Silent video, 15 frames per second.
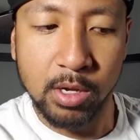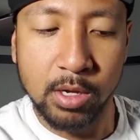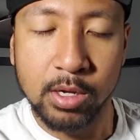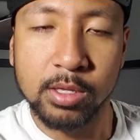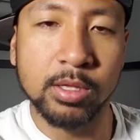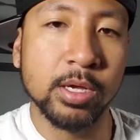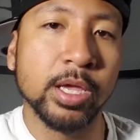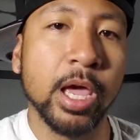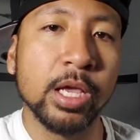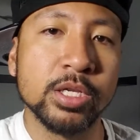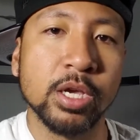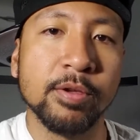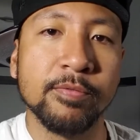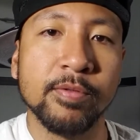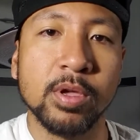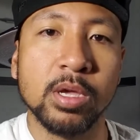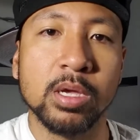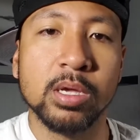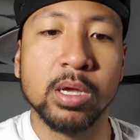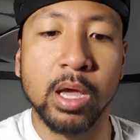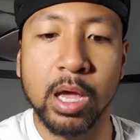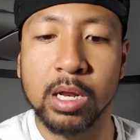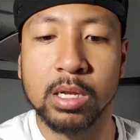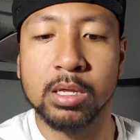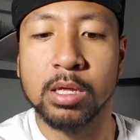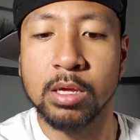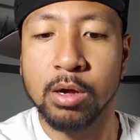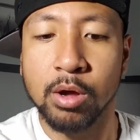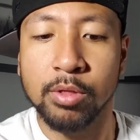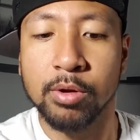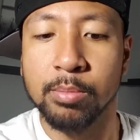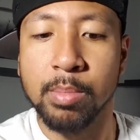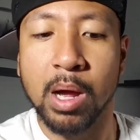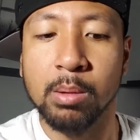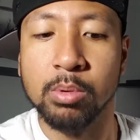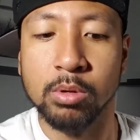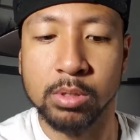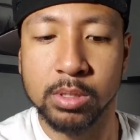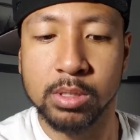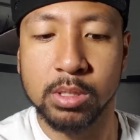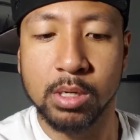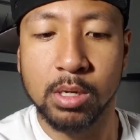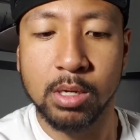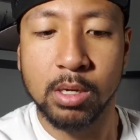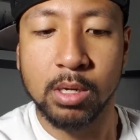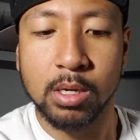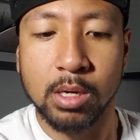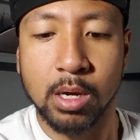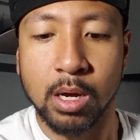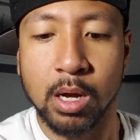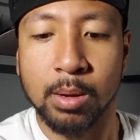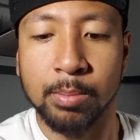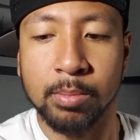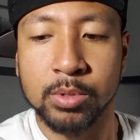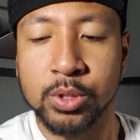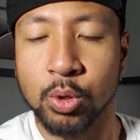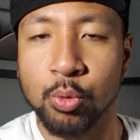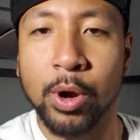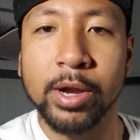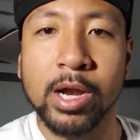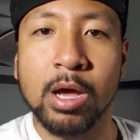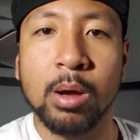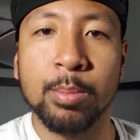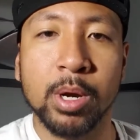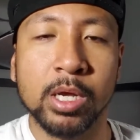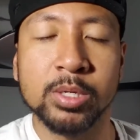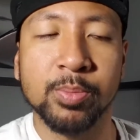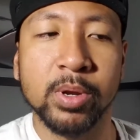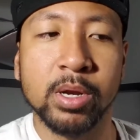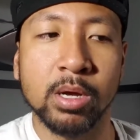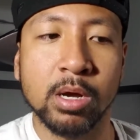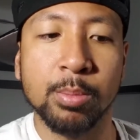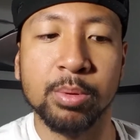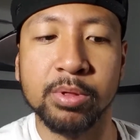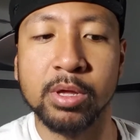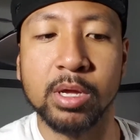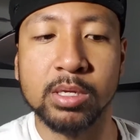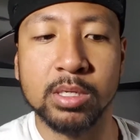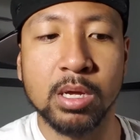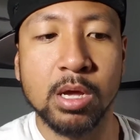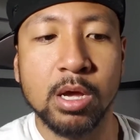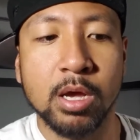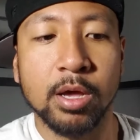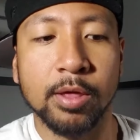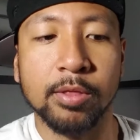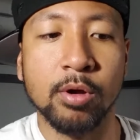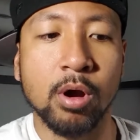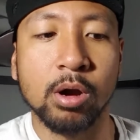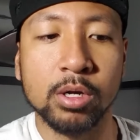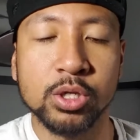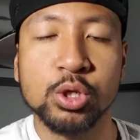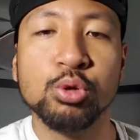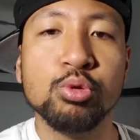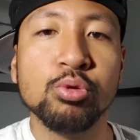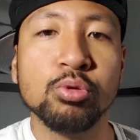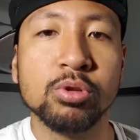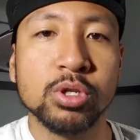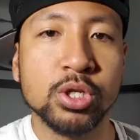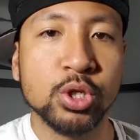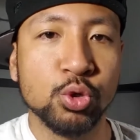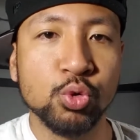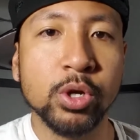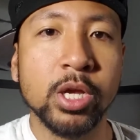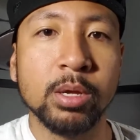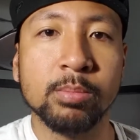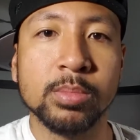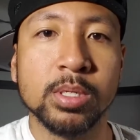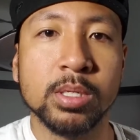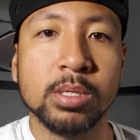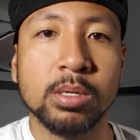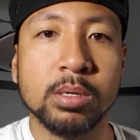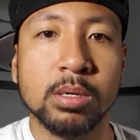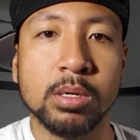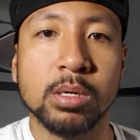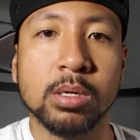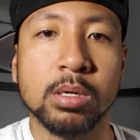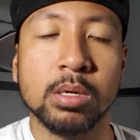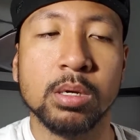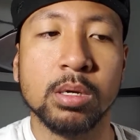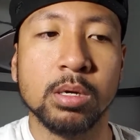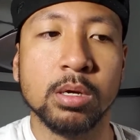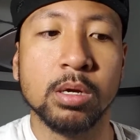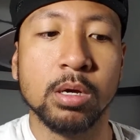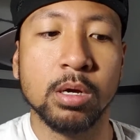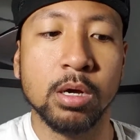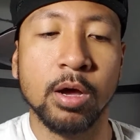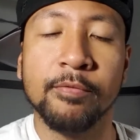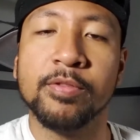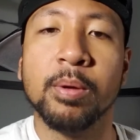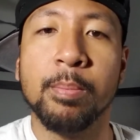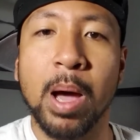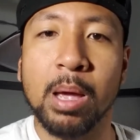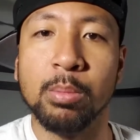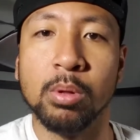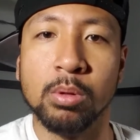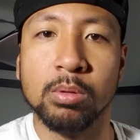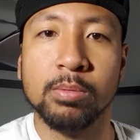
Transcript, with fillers: the KJV and the other Bibles. Um, so right now I'm gonna explain a couple things there are two streams of the Bible.